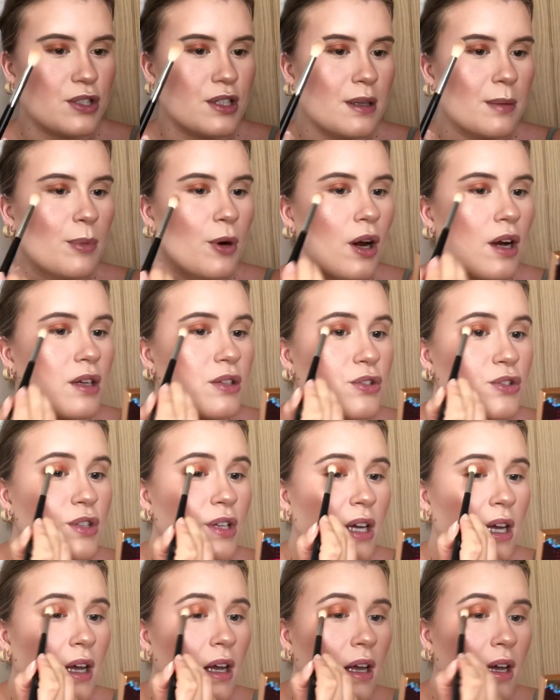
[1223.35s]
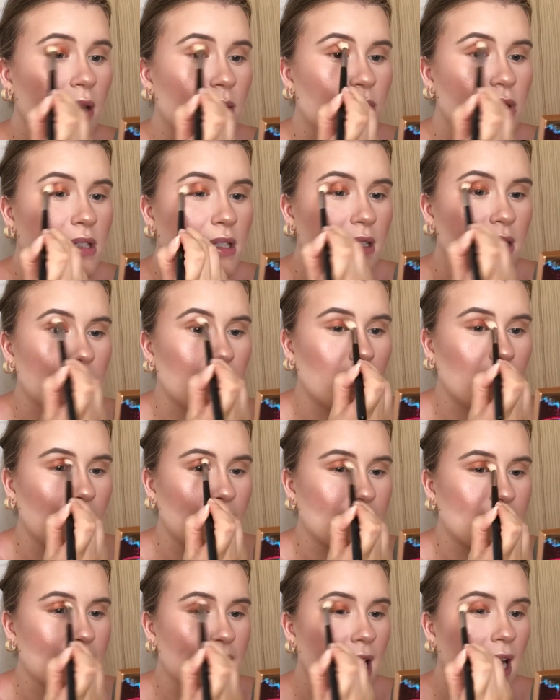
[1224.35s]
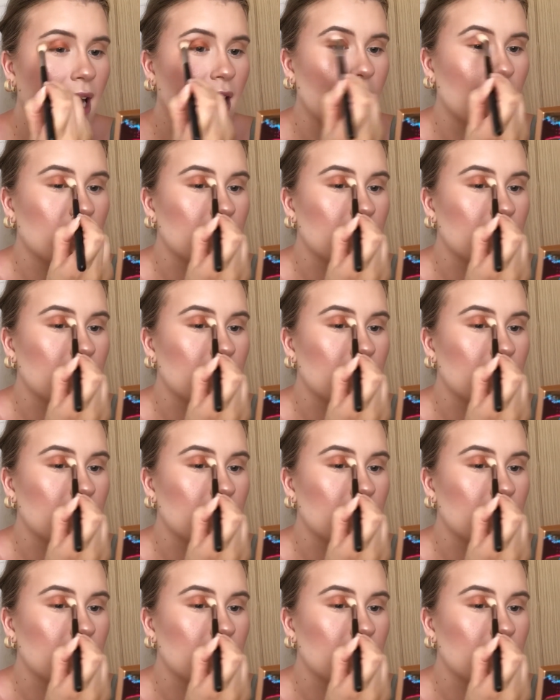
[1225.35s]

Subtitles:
brush, I'm just going to blend it out.